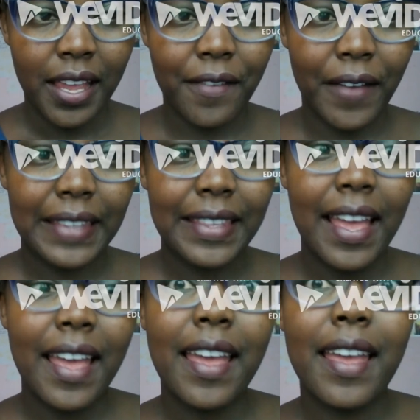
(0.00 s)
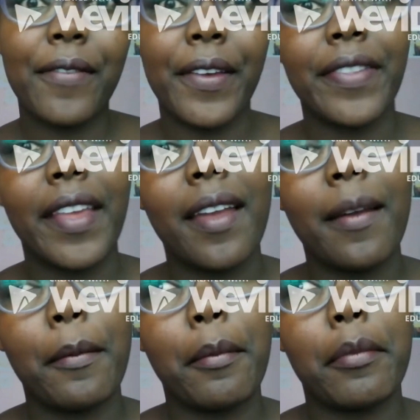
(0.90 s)
If I
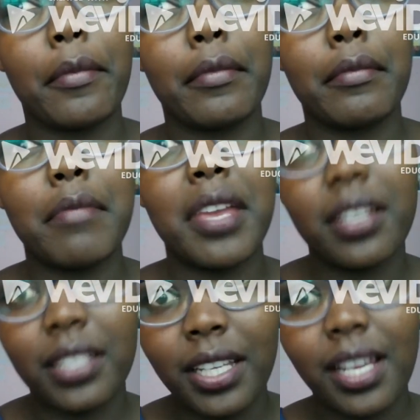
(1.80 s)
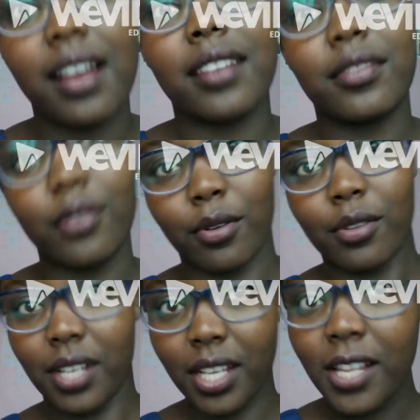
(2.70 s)
say Mary has
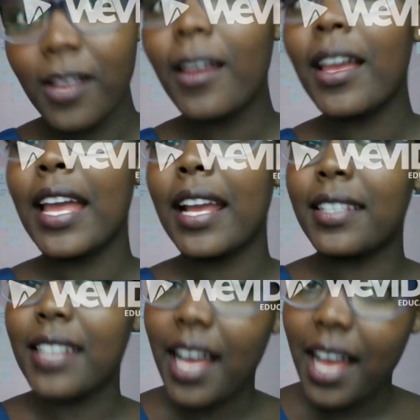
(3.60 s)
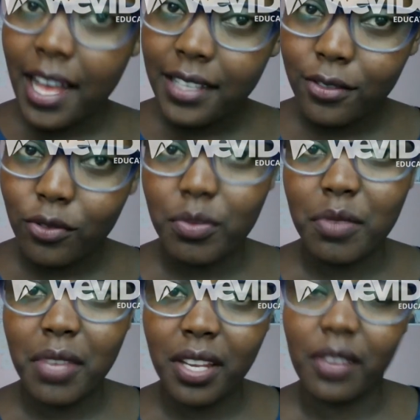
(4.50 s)
corona, it has to be Mary